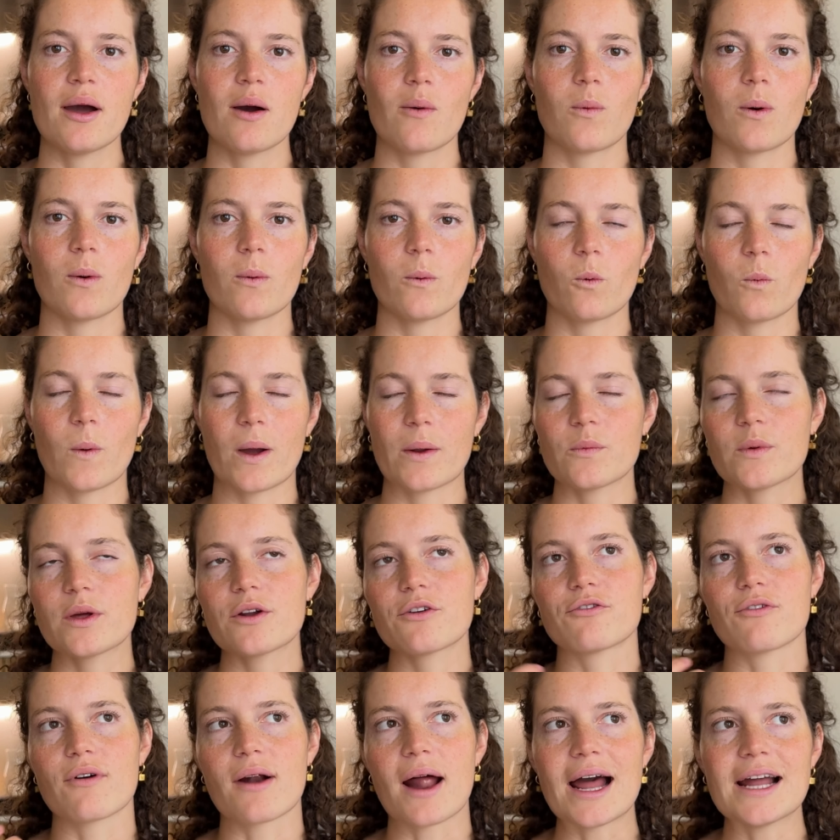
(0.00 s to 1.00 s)
when we're
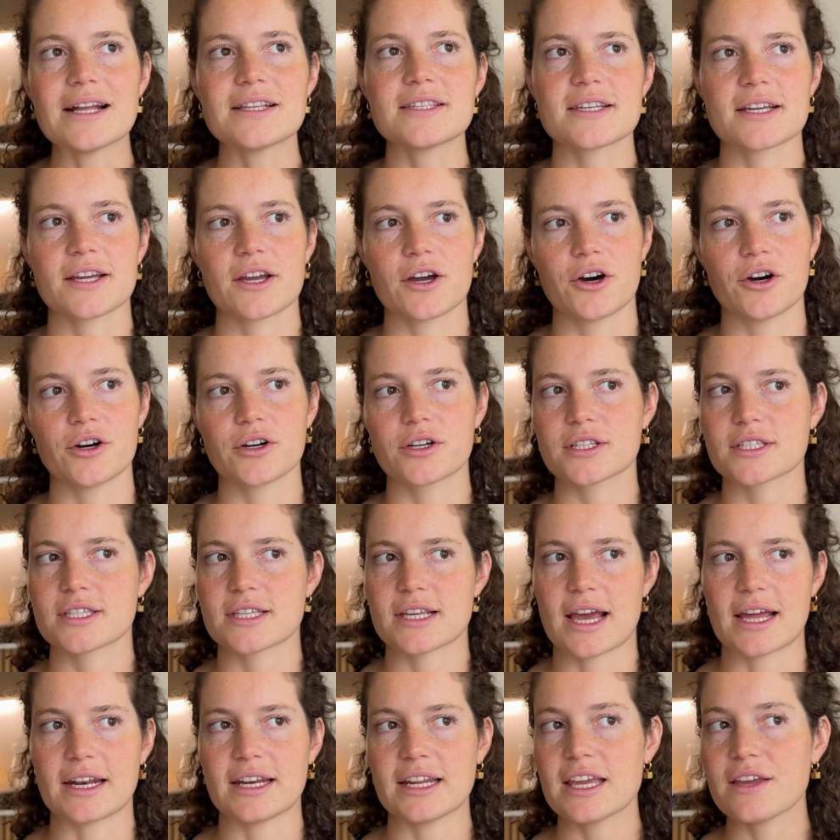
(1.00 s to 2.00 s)
writing hooks
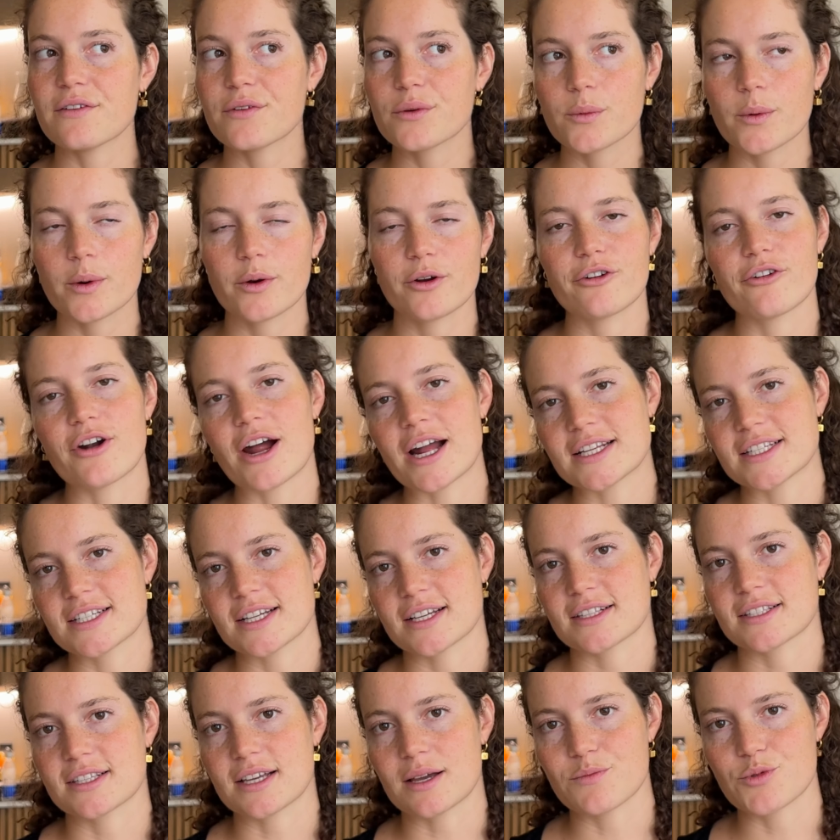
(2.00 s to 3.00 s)
and even when we're writing
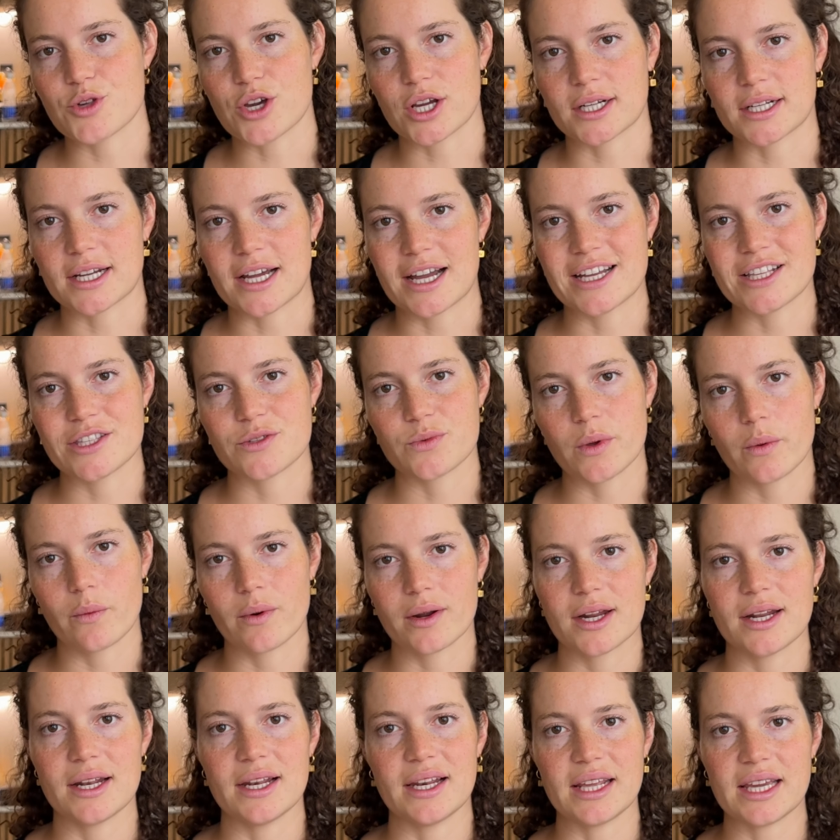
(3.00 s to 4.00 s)
subject lines, we want
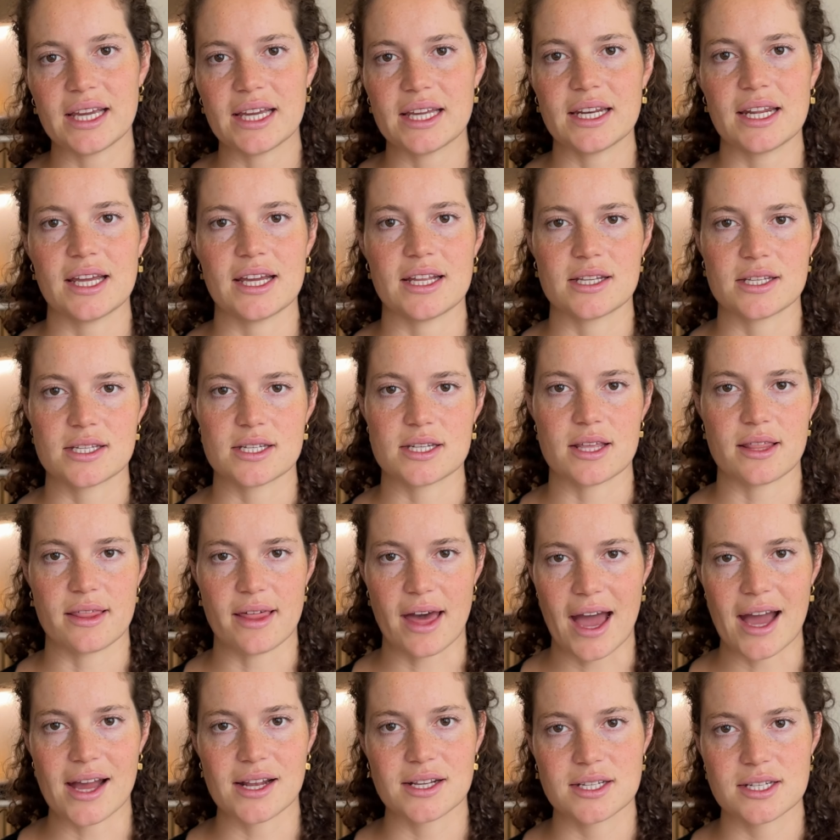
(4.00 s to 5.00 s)
to lean into
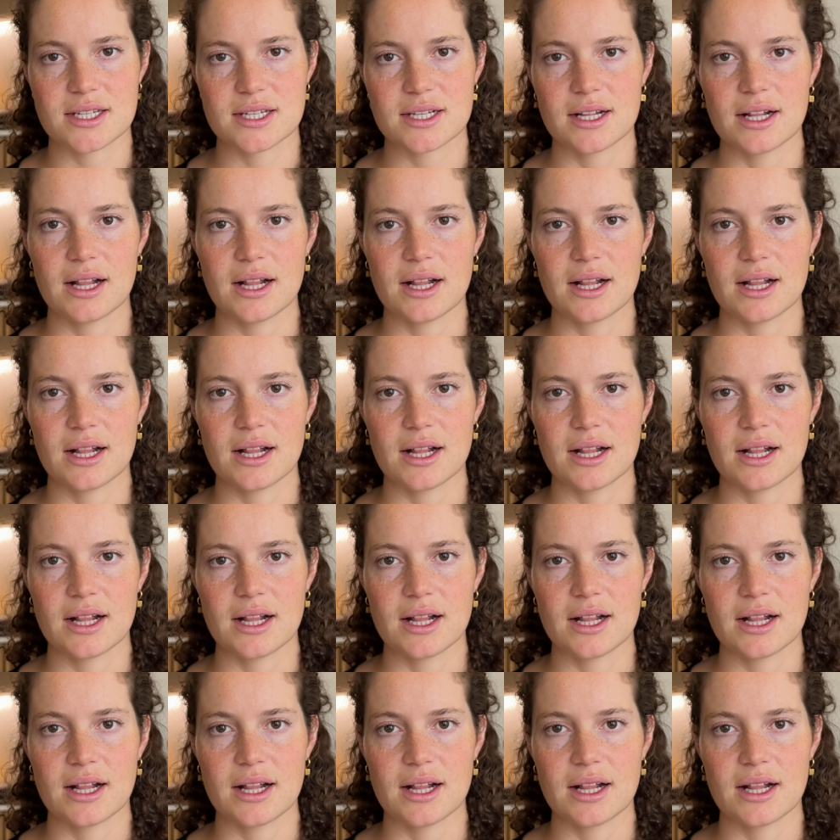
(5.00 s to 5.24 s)
that.